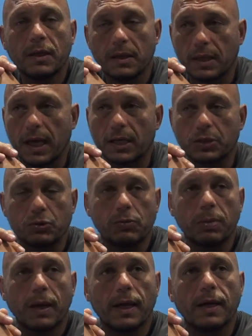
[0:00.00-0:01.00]
the actual
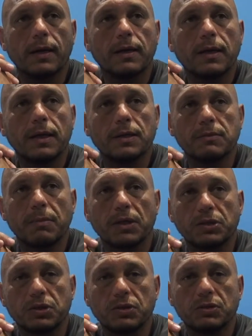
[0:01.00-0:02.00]
player as
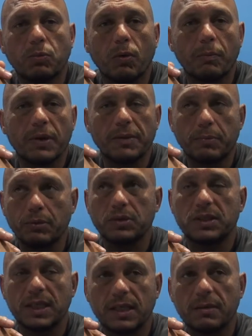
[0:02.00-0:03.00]
much as what people
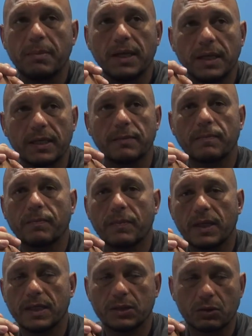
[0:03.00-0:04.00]
see at the minute.
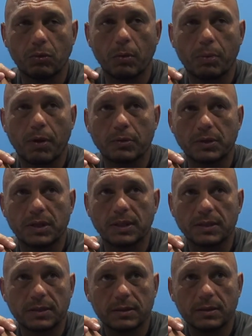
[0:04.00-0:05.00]
It's all a
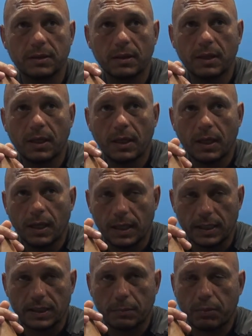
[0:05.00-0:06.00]
process.
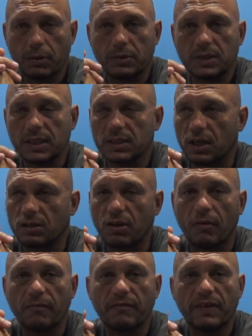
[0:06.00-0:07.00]
It's a process. I
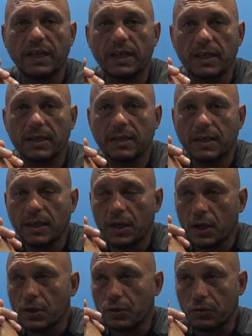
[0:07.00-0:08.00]
don't think
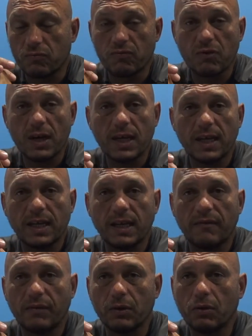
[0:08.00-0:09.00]
you really,
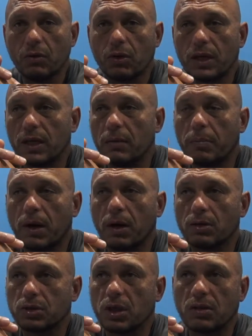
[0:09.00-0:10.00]
if you look in the
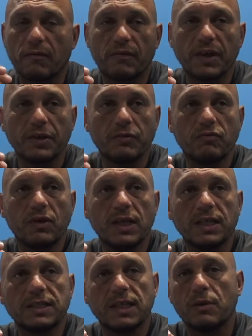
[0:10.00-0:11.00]
past, I don't think you
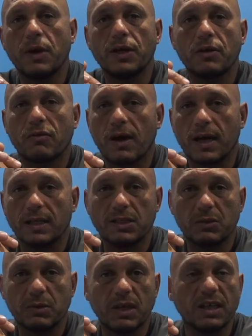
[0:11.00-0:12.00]
really see where you're at
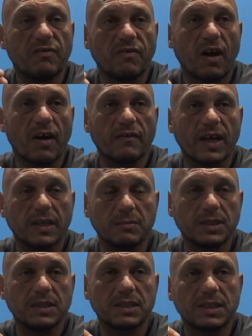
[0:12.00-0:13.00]
until at least five games
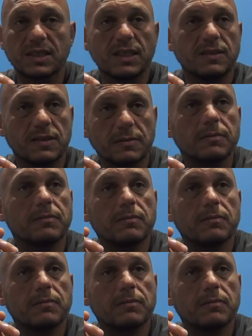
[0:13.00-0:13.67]
into the season.